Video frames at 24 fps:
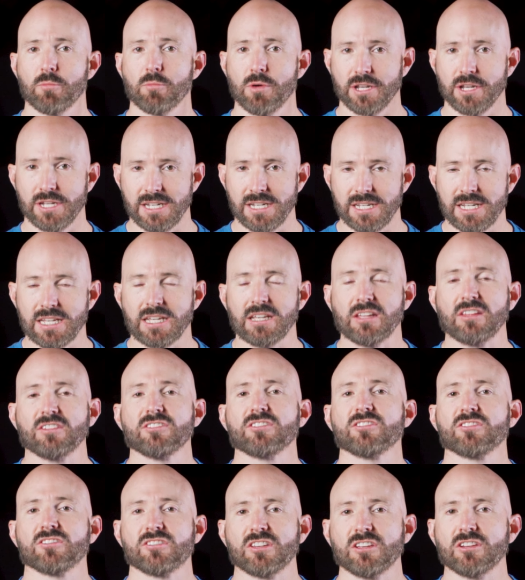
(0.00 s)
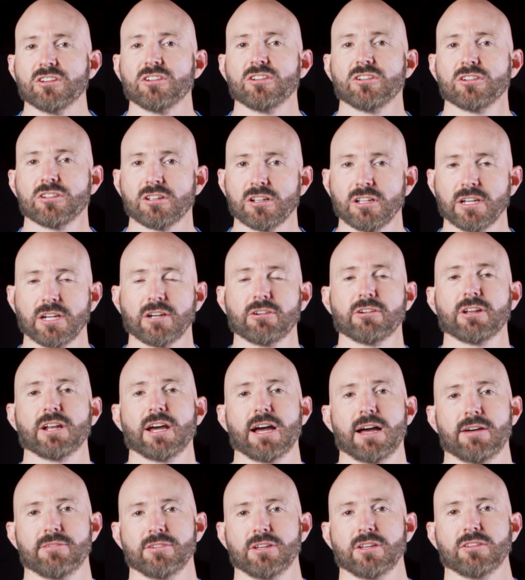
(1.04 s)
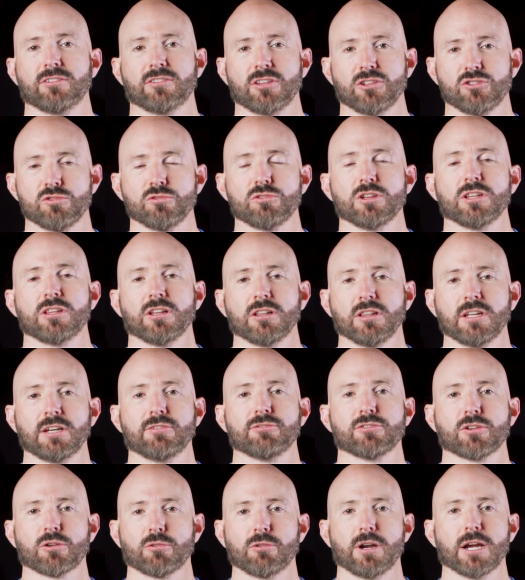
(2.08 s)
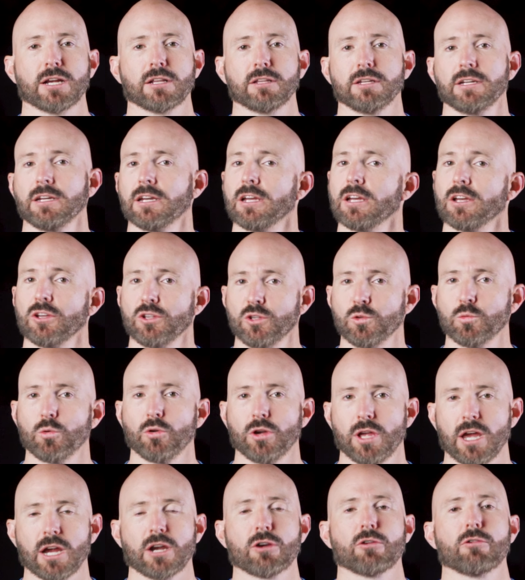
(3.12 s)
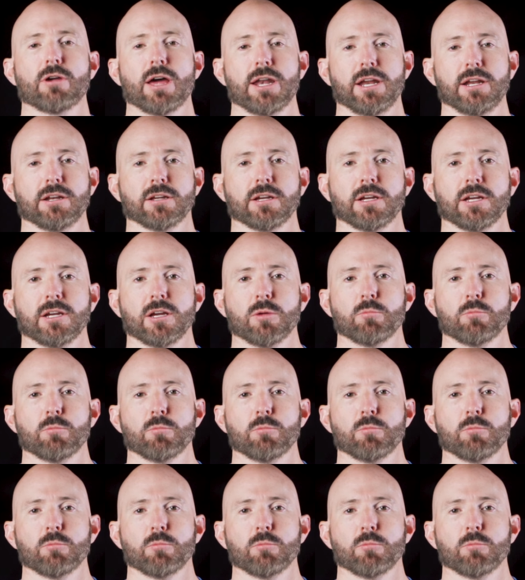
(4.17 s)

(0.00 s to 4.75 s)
but it is still clear and obvious that you did the lift correctly, you will get credit.